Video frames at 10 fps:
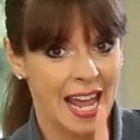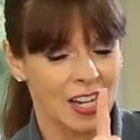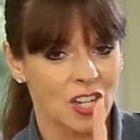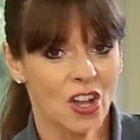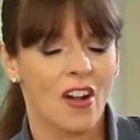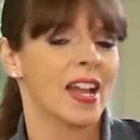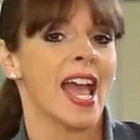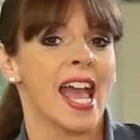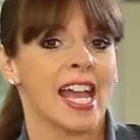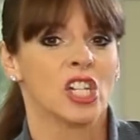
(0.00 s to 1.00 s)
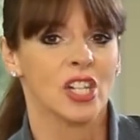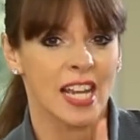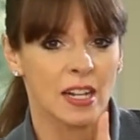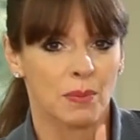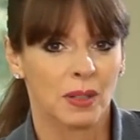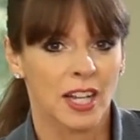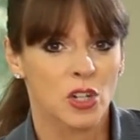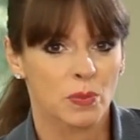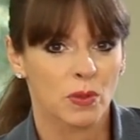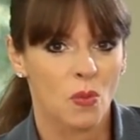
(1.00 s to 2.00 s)
at a young age in a
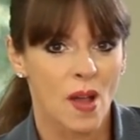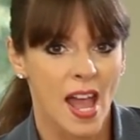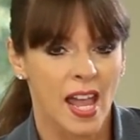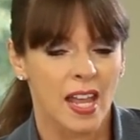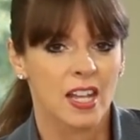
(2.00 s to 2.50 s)
pleasurable way